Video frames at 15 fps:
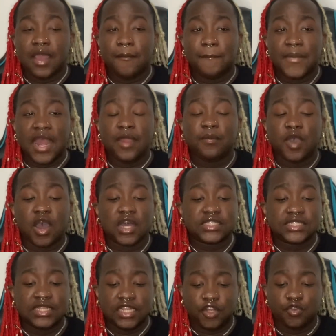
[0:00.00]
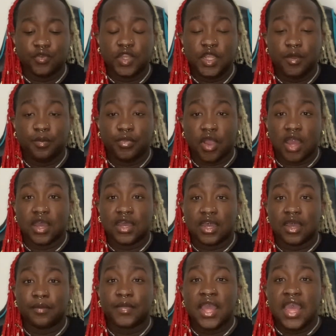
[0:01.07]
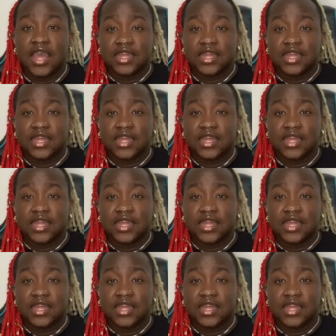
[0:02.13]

my boss literally brought up